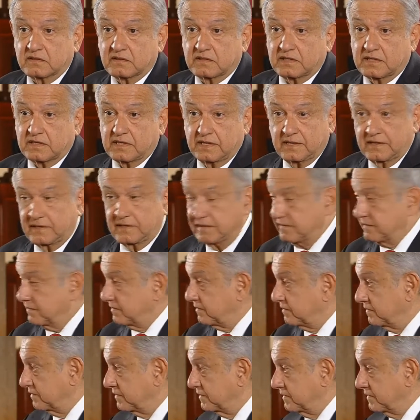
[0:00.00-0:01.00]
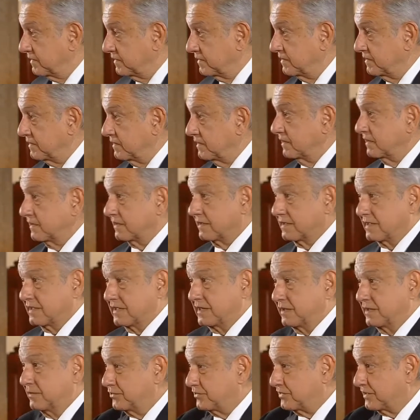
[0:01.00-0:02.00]
que
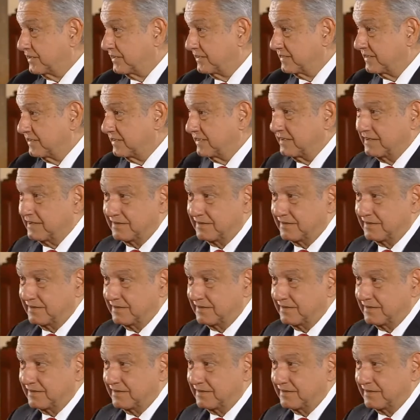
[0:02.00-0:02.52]
queremos que sea,